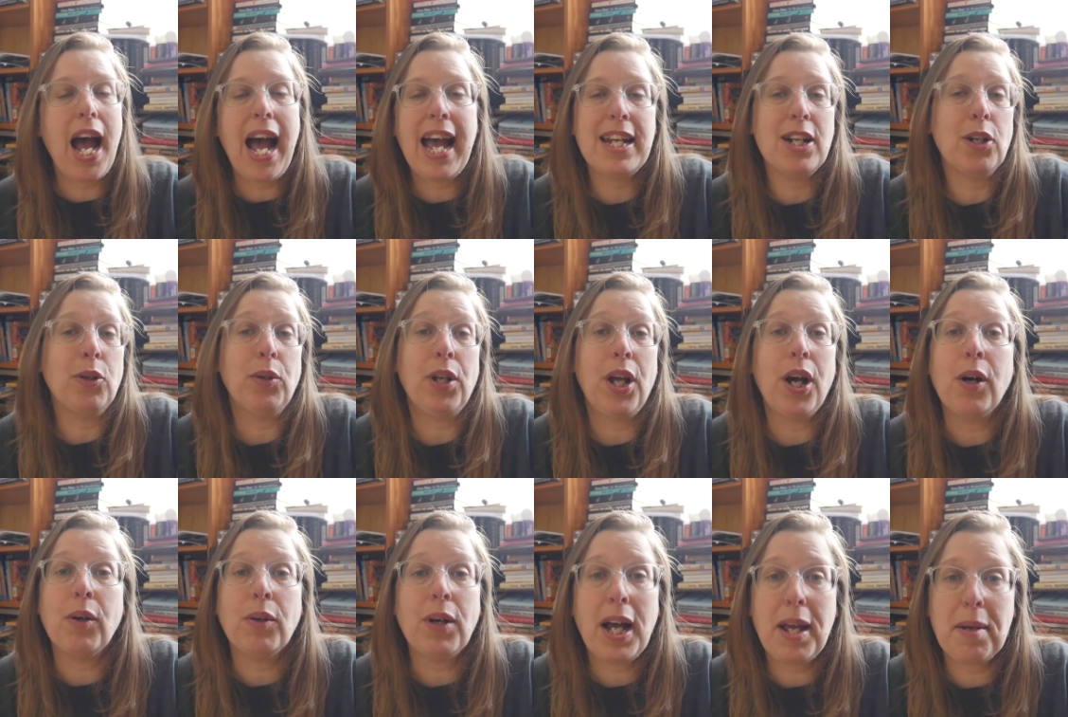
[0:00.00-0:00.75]
I don't
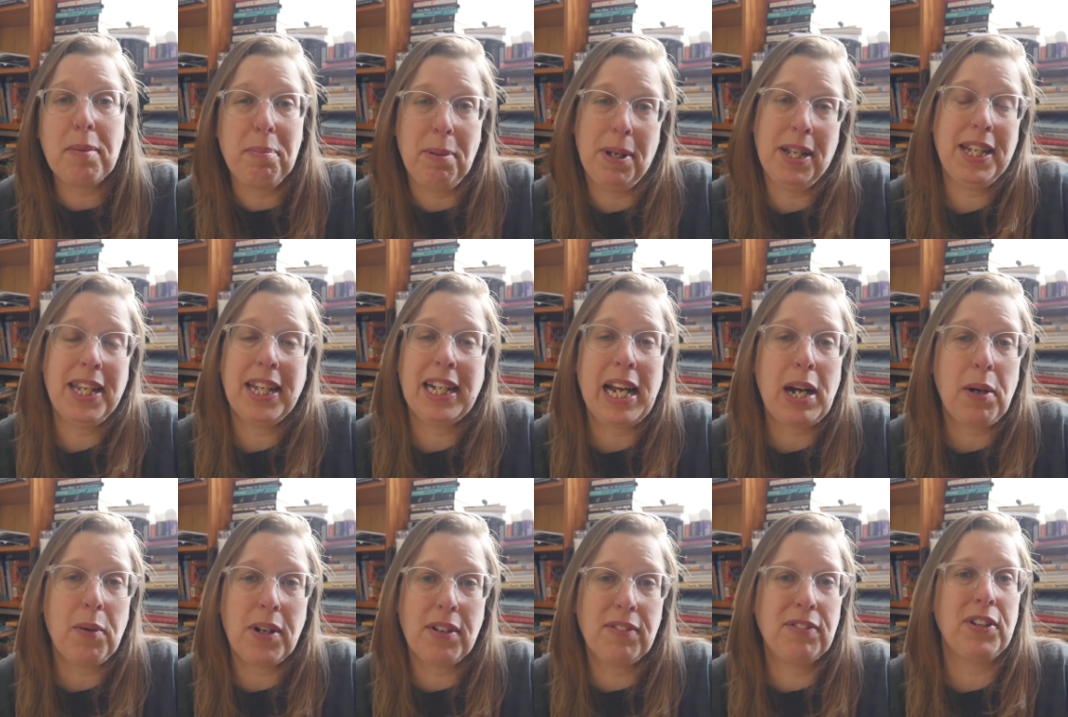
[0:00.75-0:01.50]
know, I pick it
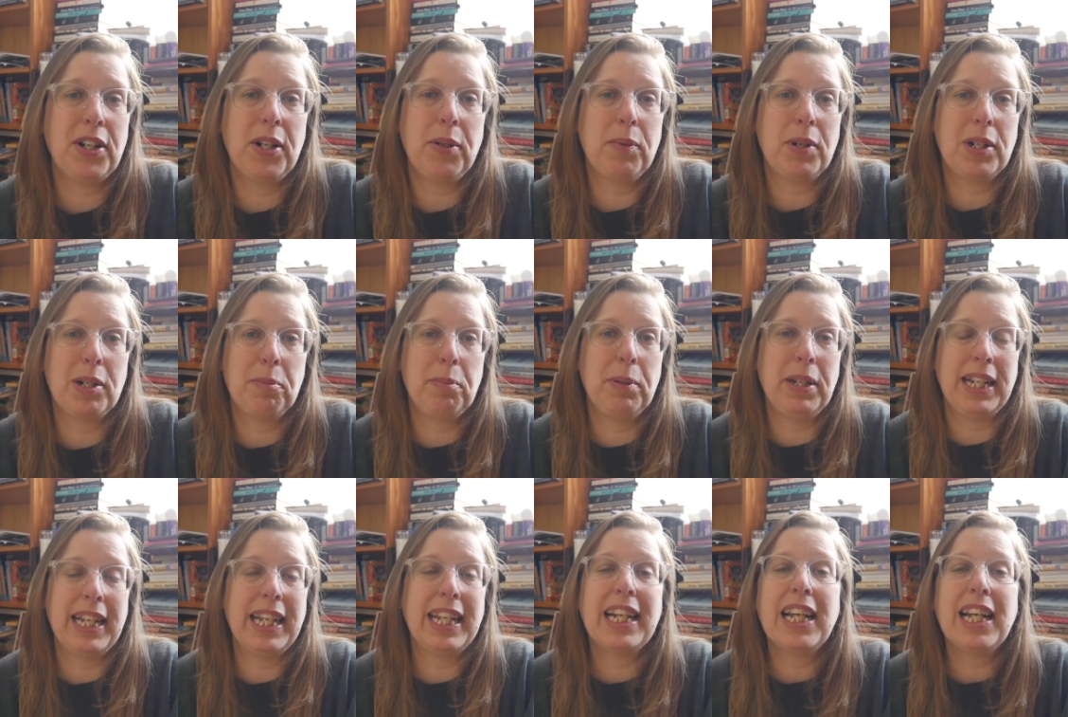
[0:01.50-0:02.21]
however I want to pick it.